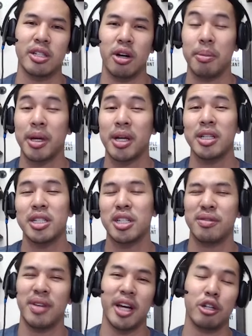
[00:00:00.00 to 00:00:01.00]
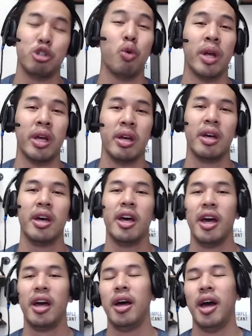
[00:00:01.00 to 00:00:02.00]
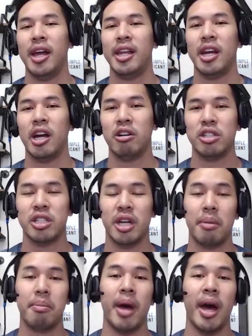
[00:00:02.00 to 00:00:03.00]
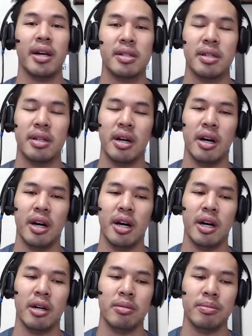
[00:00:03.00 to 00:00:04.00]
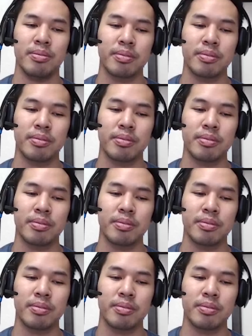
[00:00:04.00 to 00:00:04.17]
So I'll make a list of like twenty, and then I'll just like mass. Um,